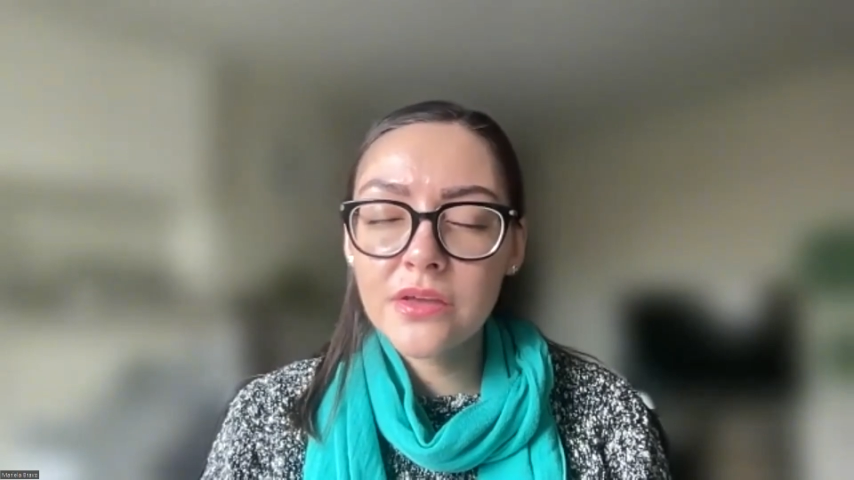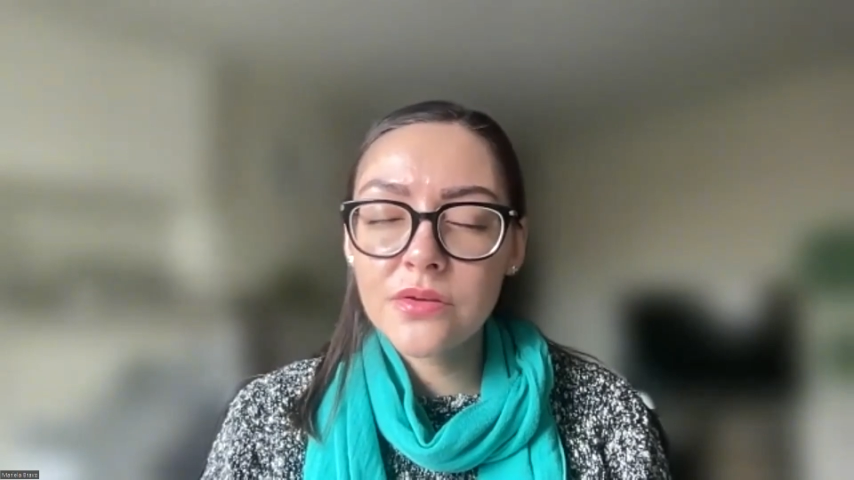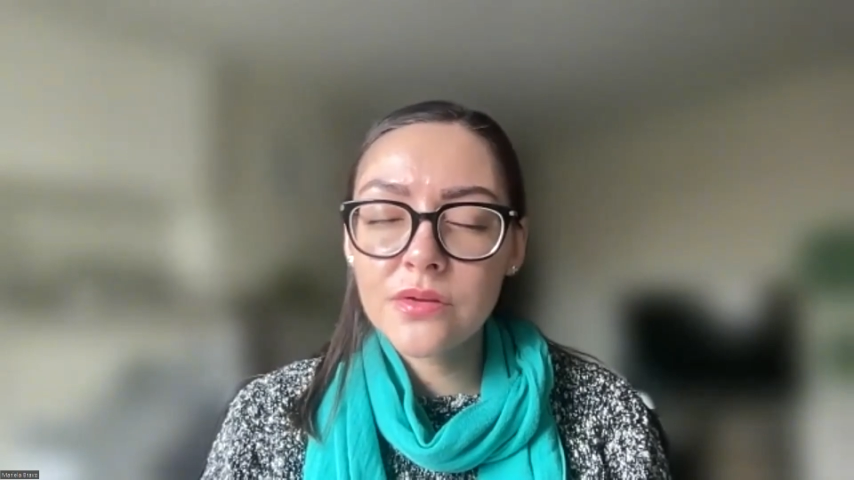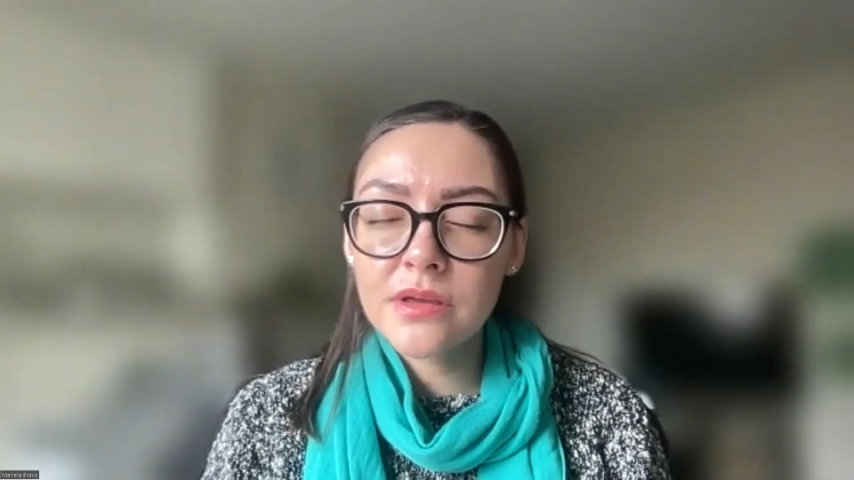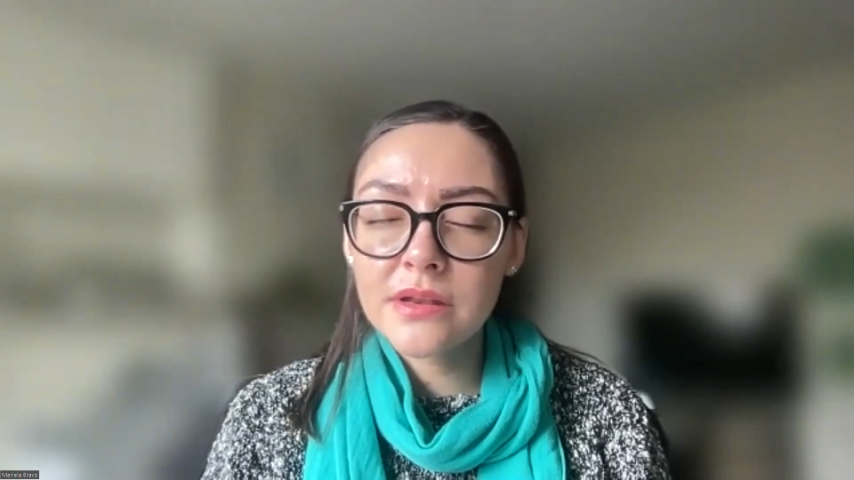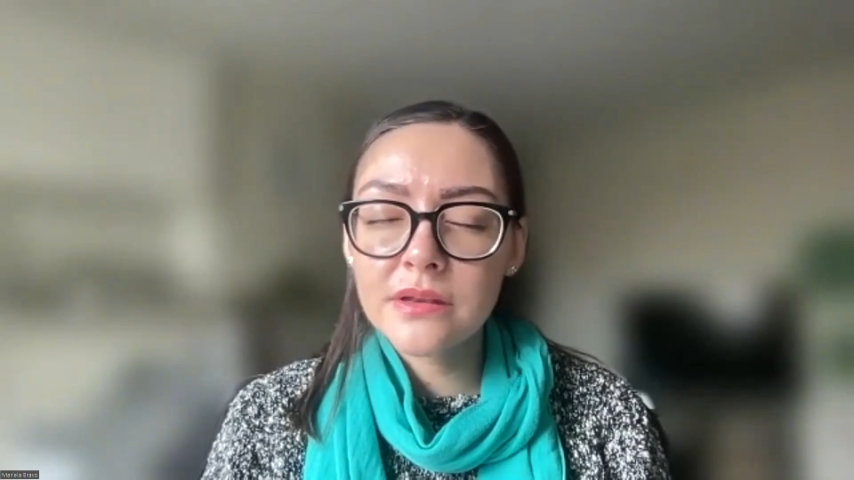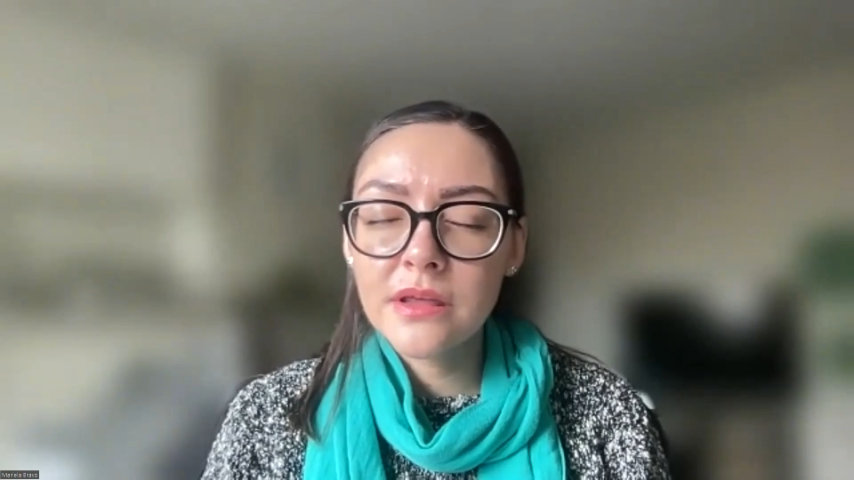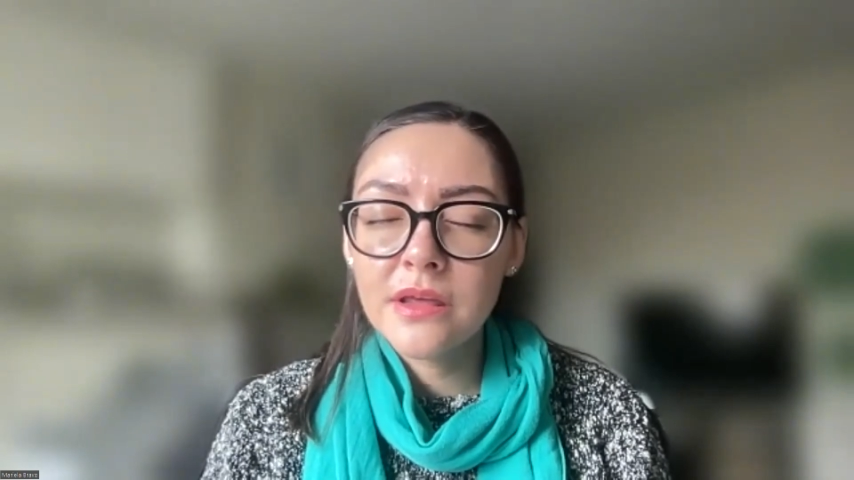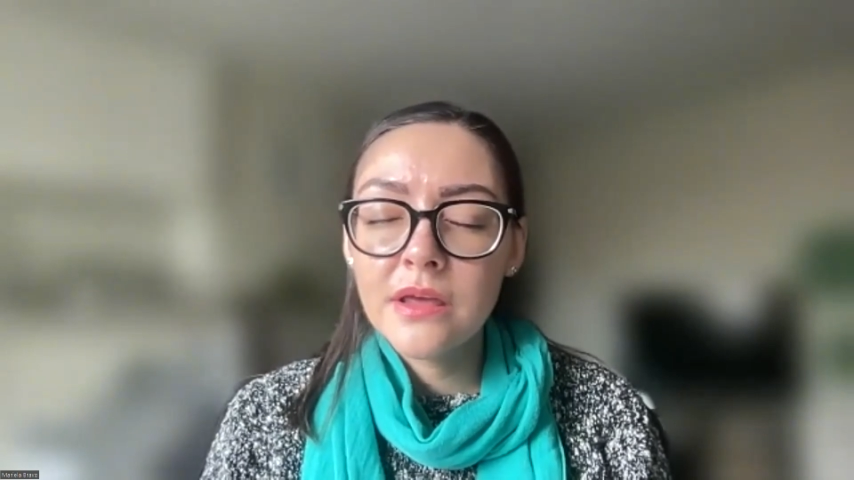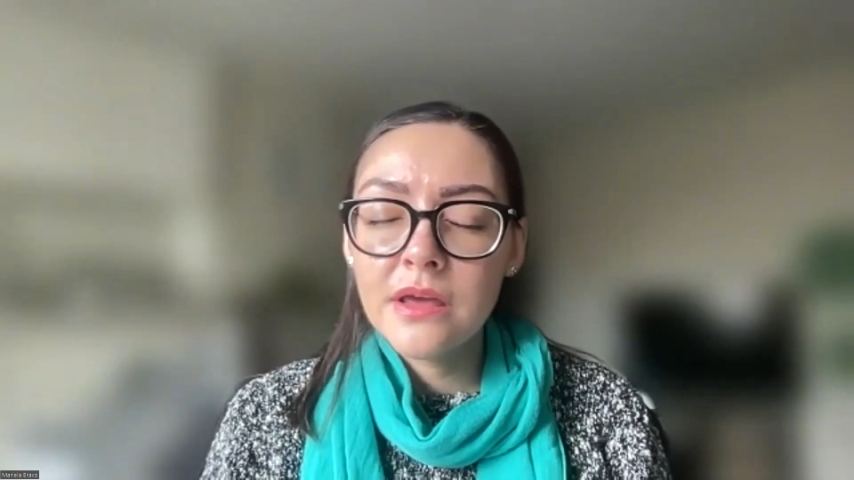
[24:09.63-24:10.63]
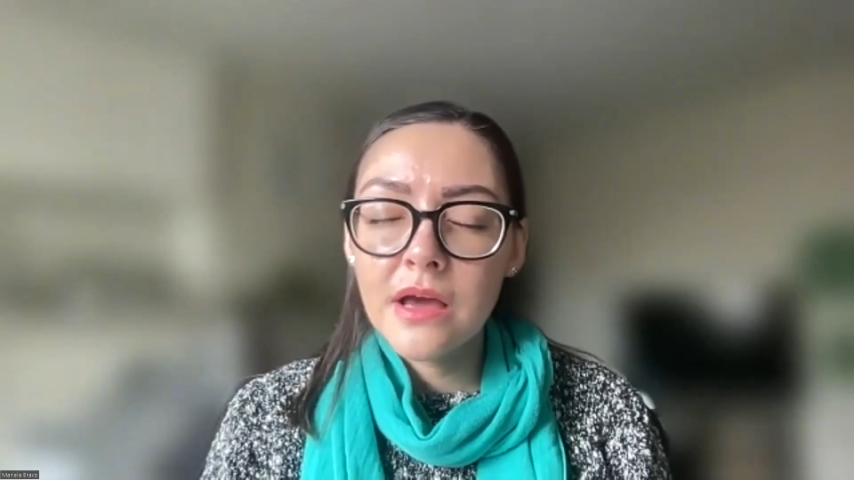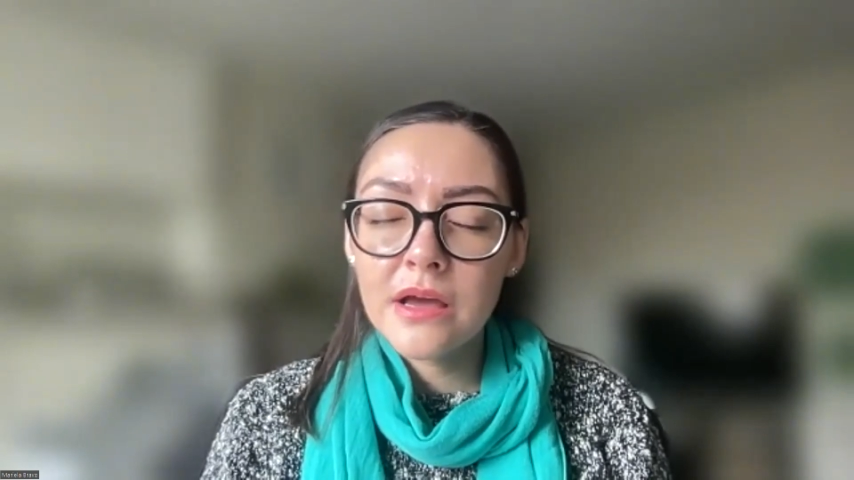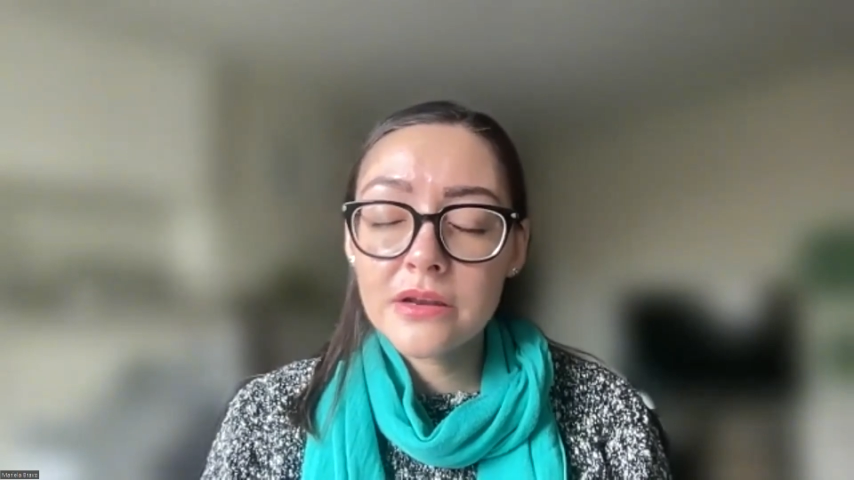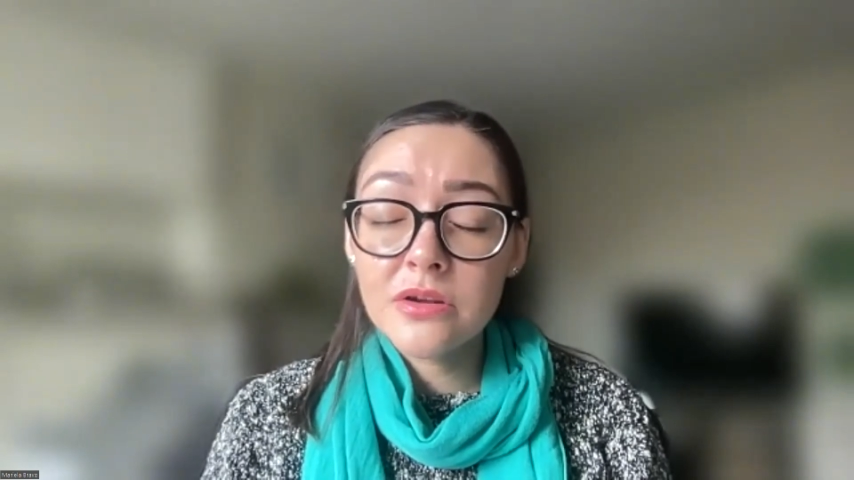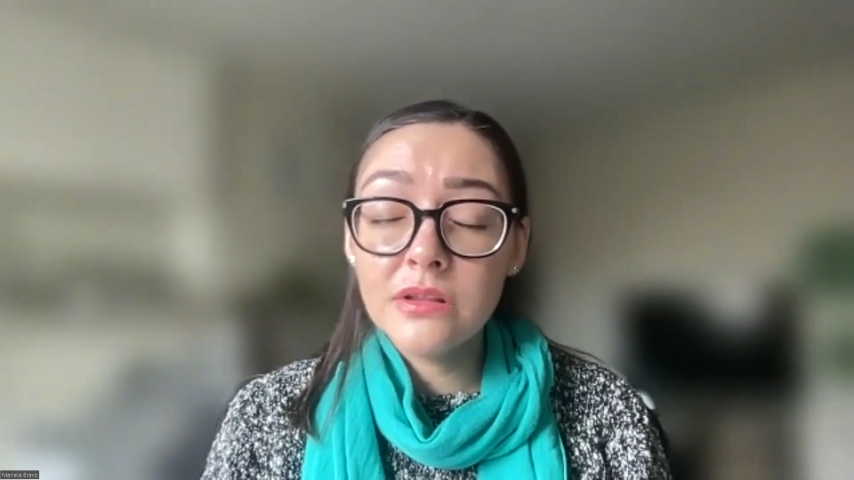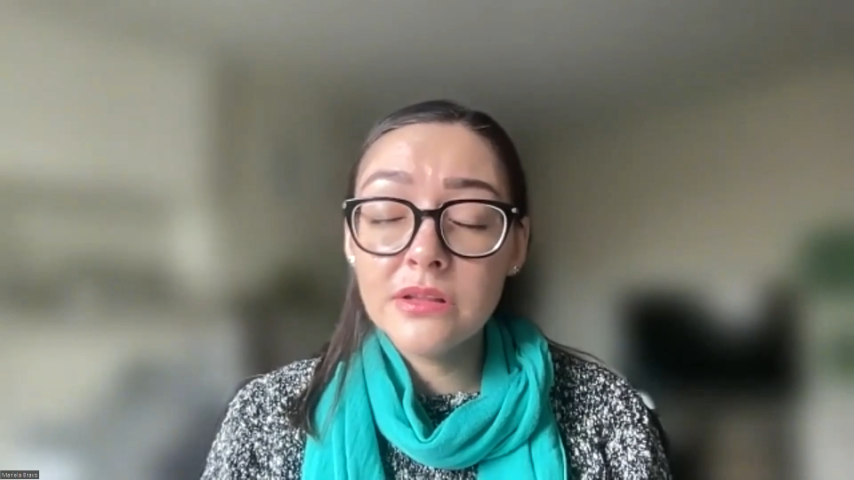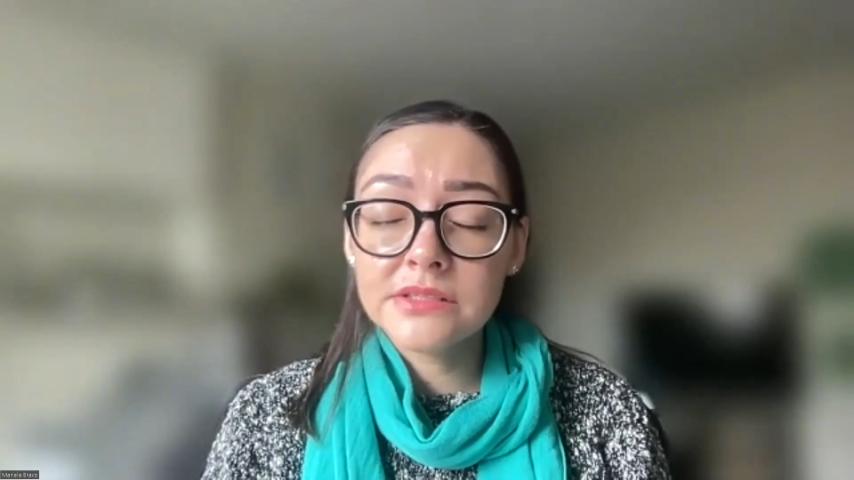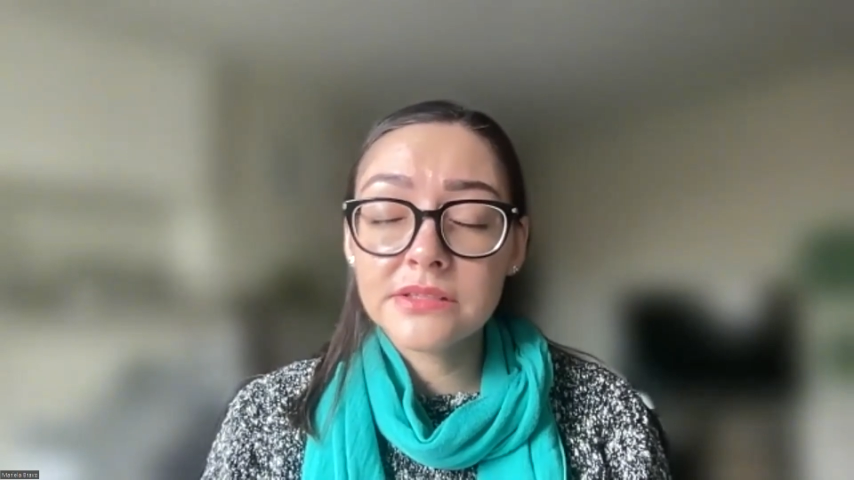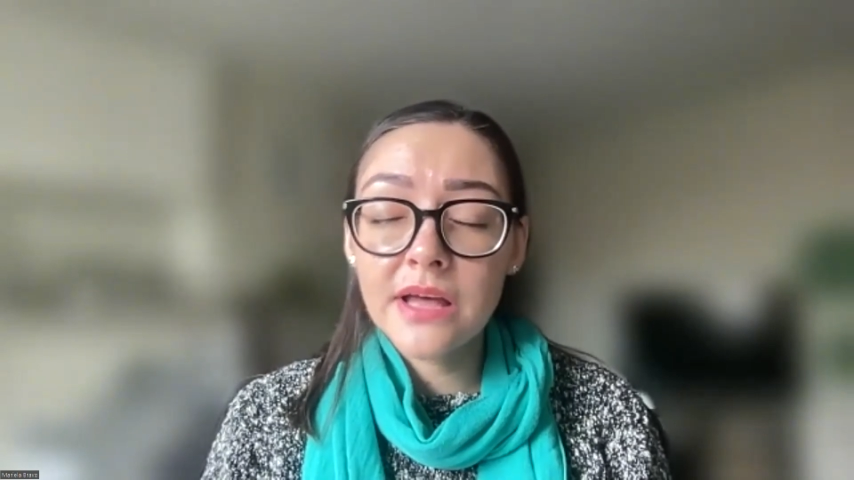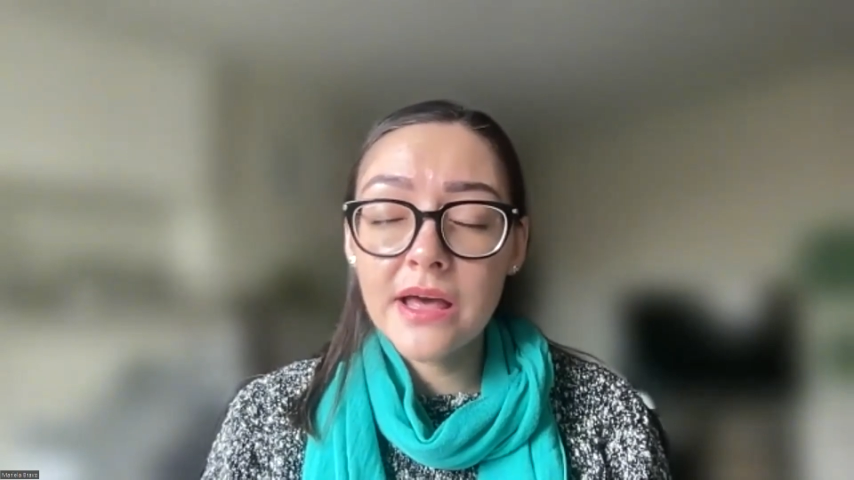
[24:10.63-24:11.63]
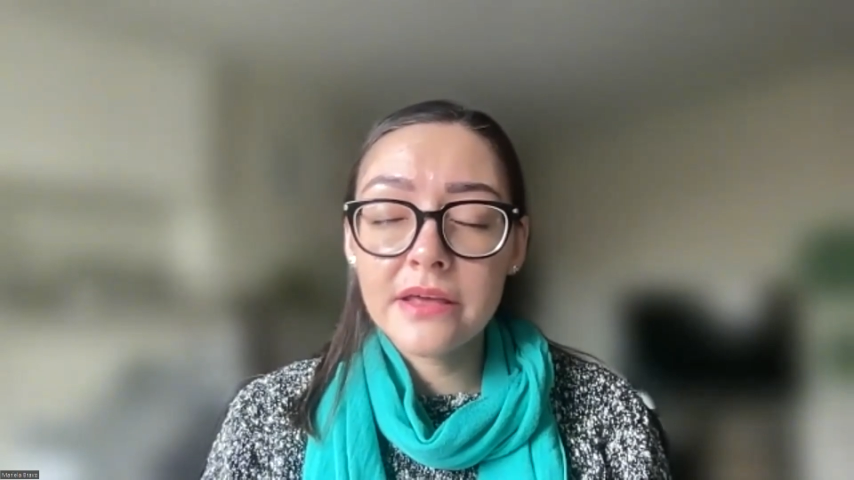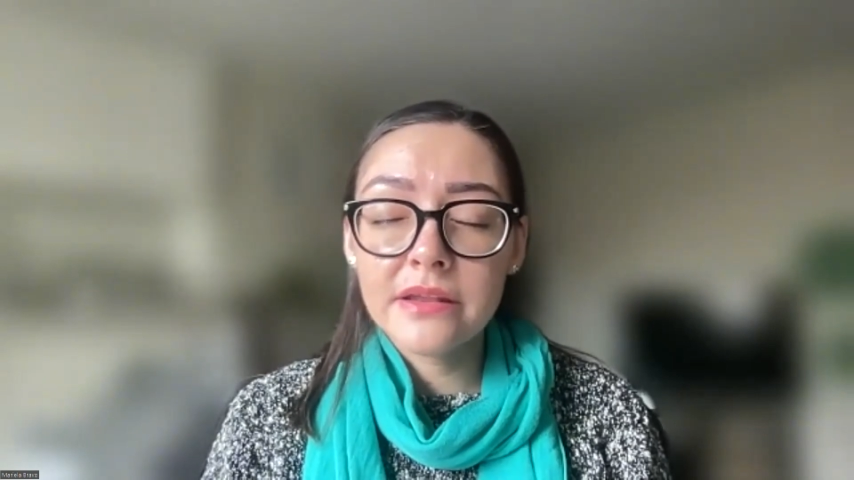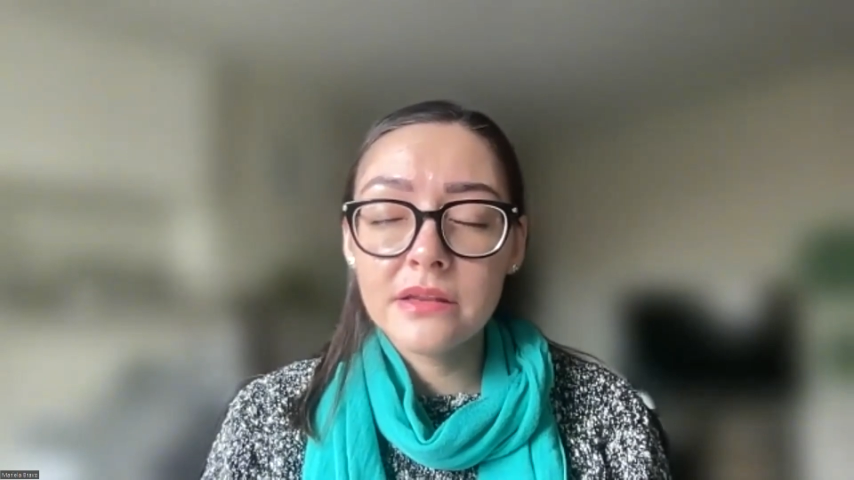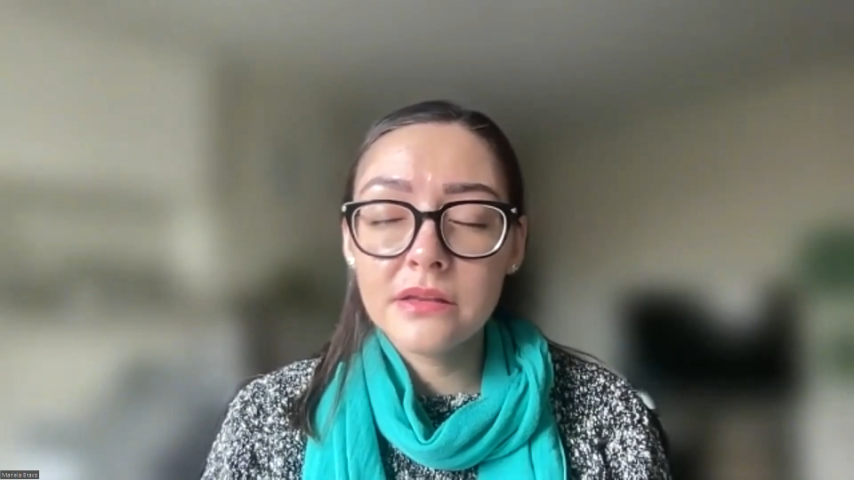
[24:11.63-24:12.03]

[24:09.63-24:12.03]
You can acknowledge that.